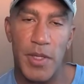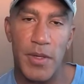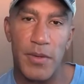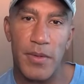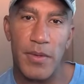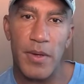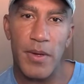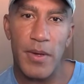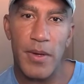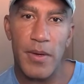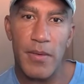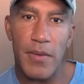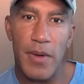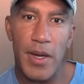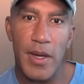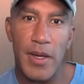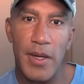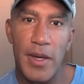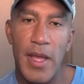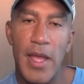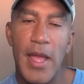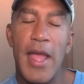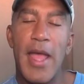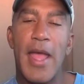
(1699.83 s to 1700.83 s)
explode,
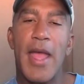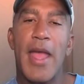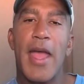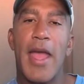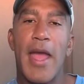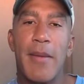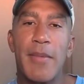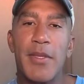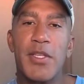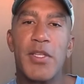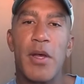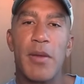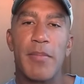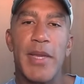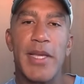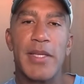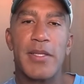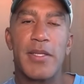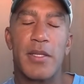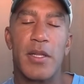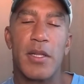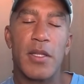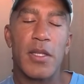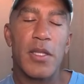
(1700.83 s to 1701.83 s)
right? Amazon
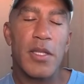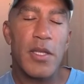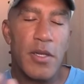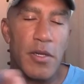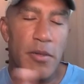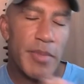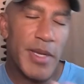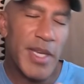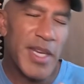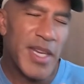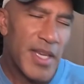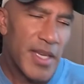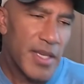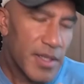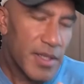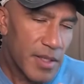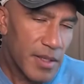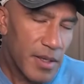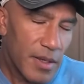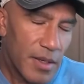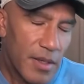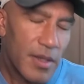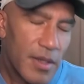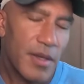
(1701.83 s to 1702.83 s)
makes it a little bit
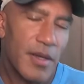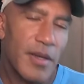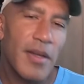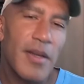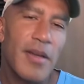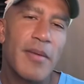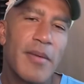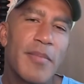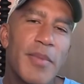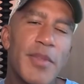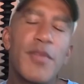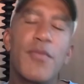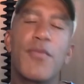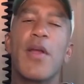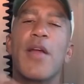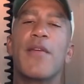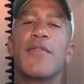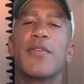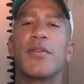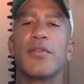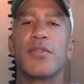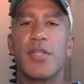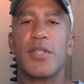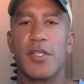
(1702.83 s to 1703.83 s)
easier, but the
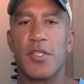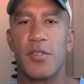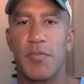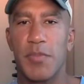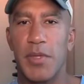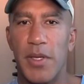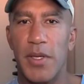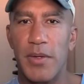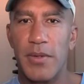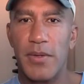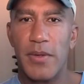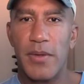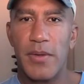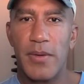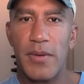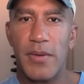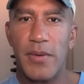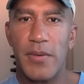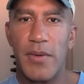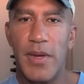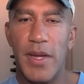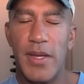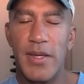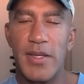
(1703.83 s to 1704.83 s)
revenues explode
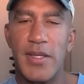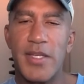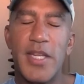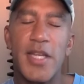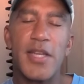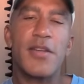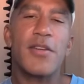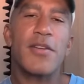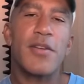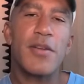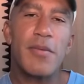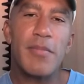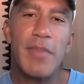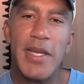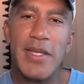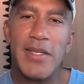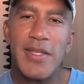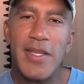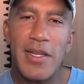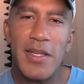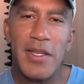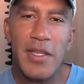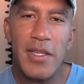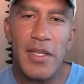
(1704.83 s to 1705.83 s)
right? Tinder
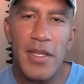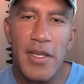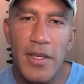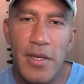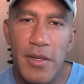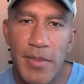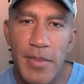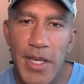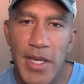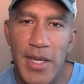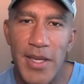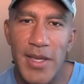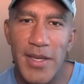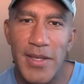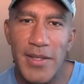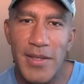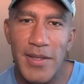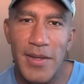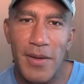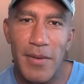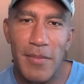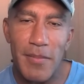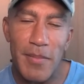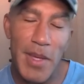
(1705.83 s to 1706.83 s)
makes it a little bit
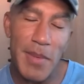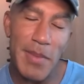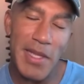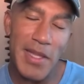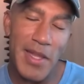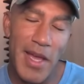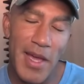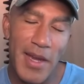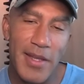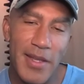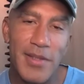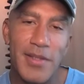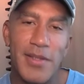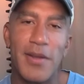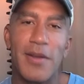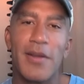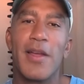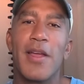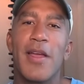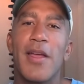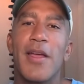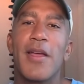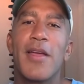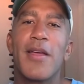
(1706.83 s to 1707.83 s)
easier, maybe a lot
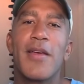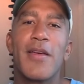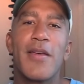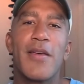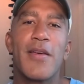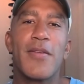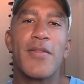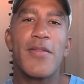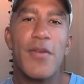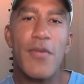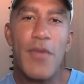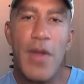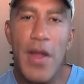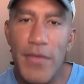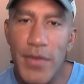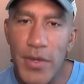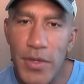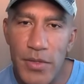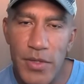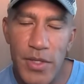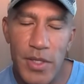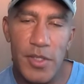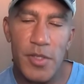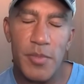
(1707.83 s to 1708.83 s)
easier. The
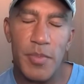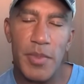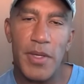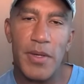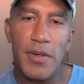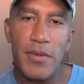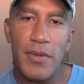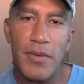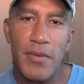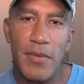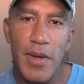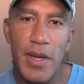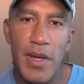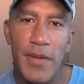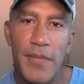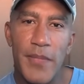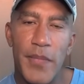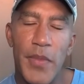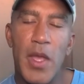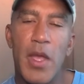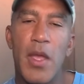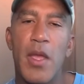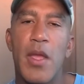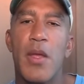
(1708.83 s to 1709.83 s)
revenues explode,
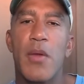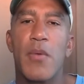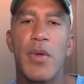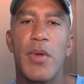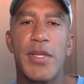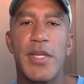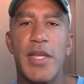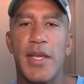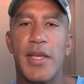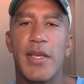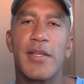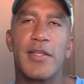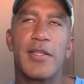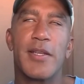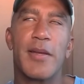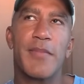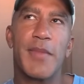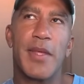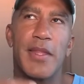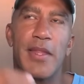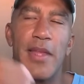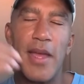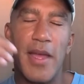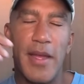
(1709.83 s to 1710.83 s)
right? We're taking
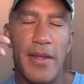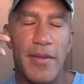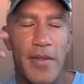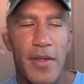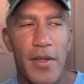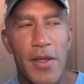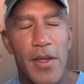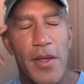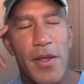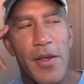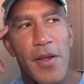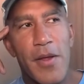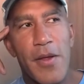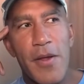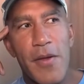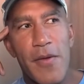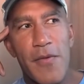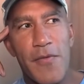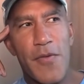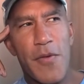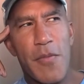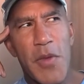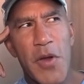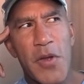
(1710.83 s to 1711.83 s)
something that,
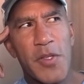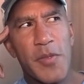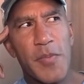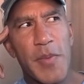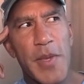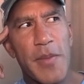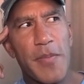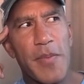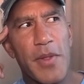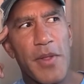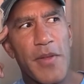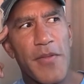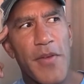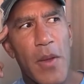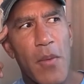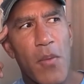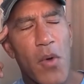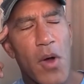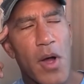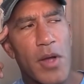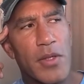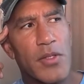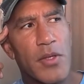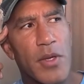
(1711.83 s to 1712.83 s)
for most people, if I
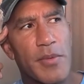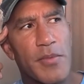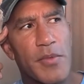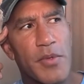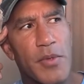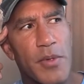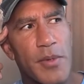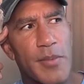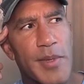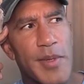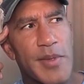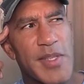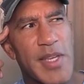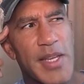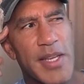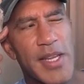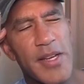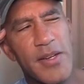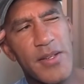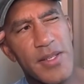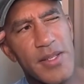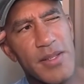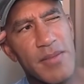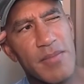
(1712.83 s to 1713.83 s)
walked up to them and I said,
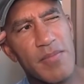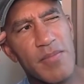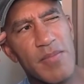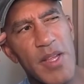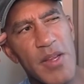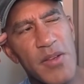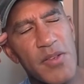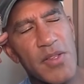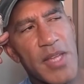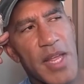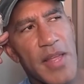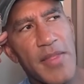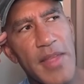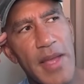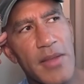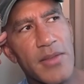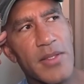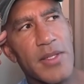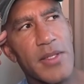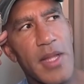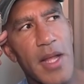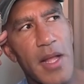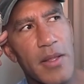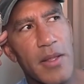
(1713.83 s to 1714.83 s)
here's, here's
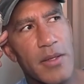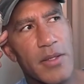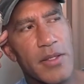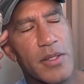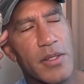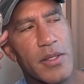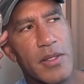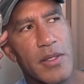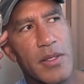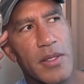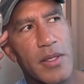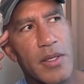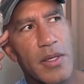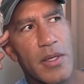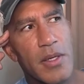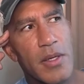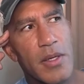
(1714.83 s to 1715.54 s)
$10,000,